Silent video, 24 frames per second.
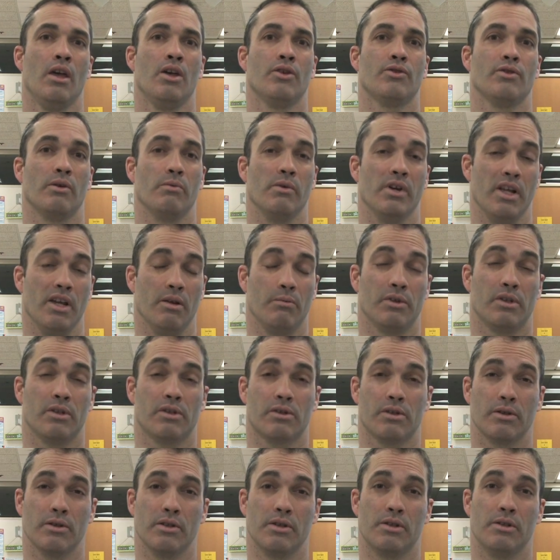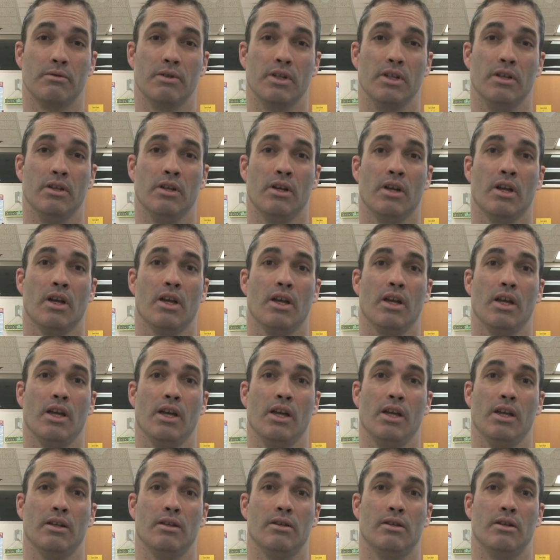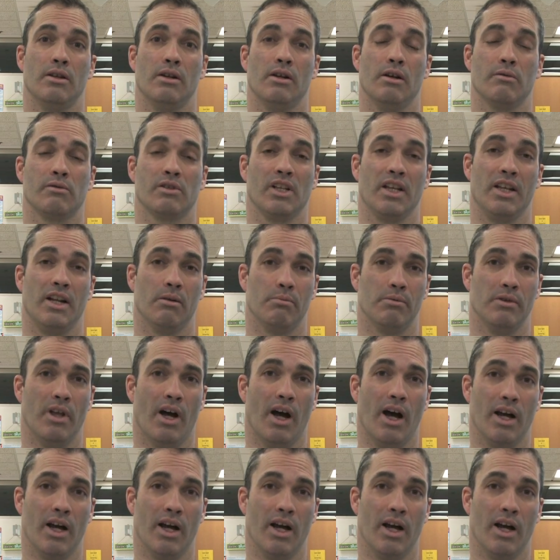So I went ahead with the surgery, and I was laid up in the